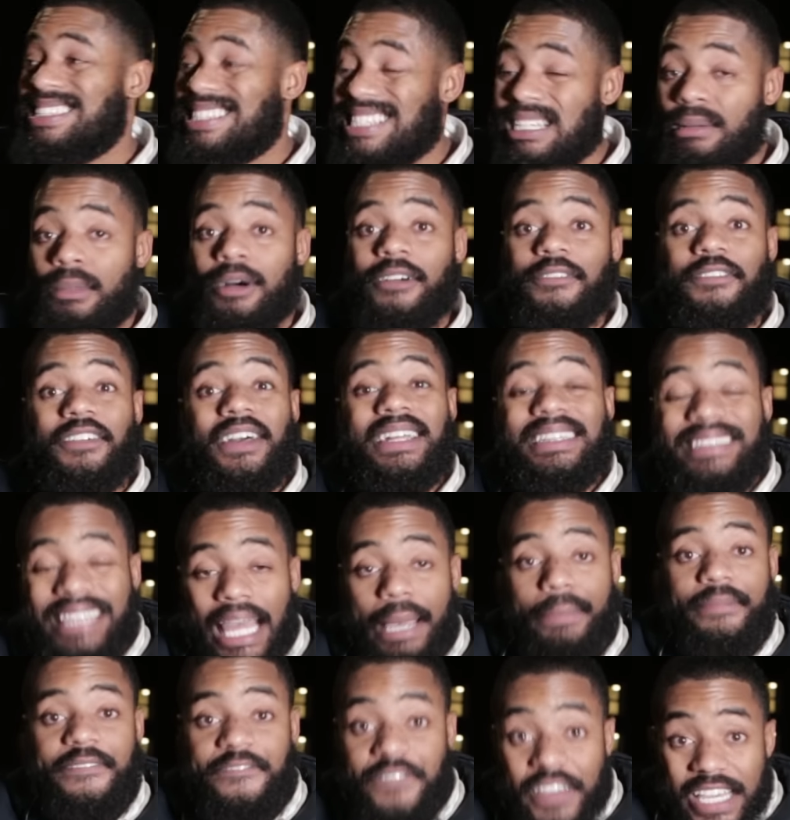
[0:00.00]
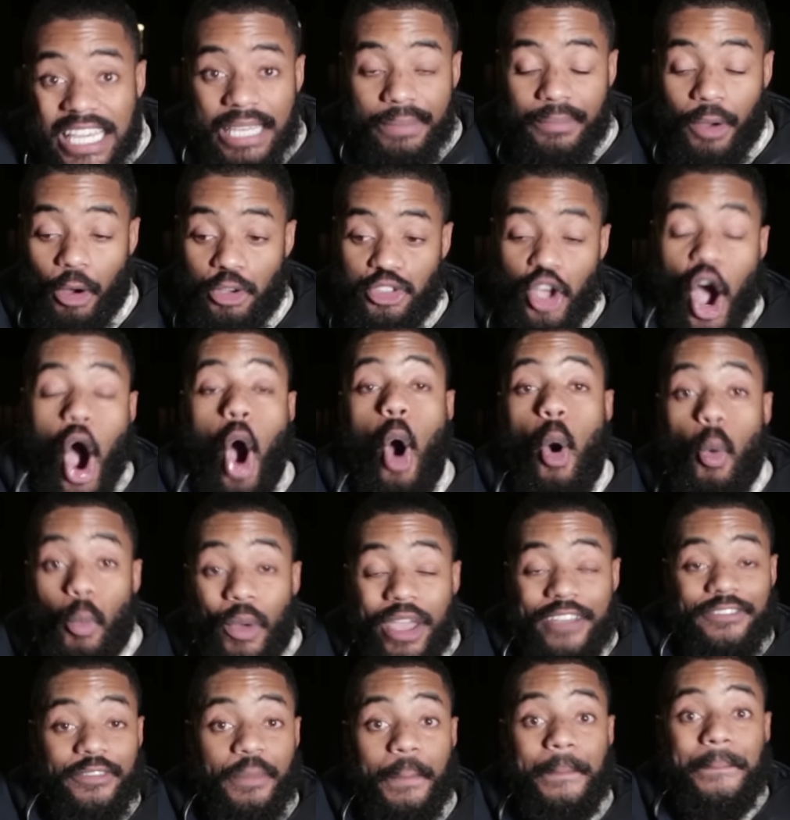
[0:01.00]
Some of them females are
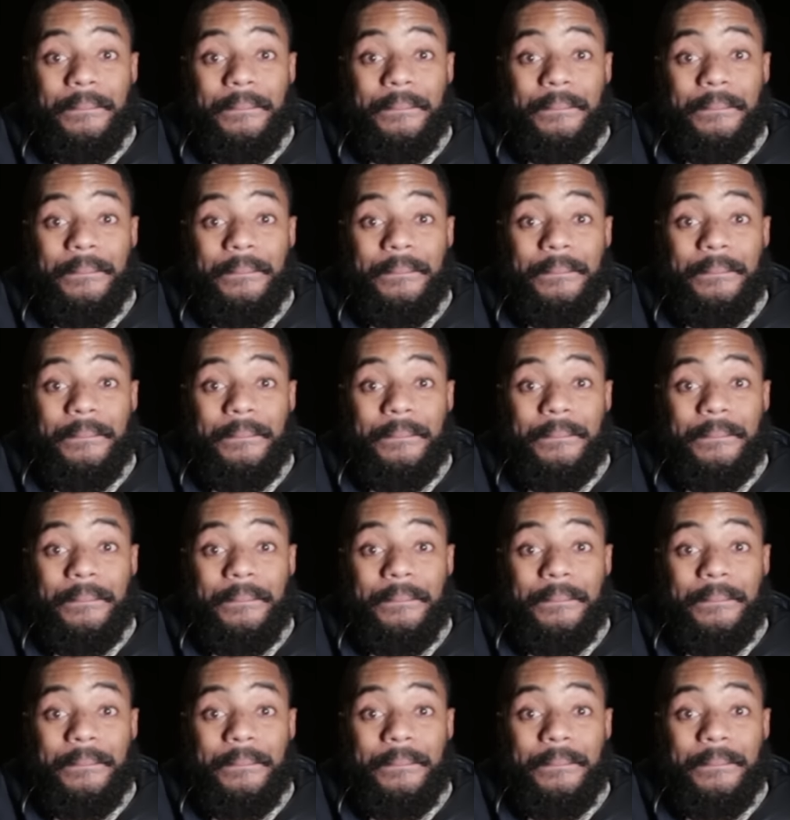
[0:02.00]
with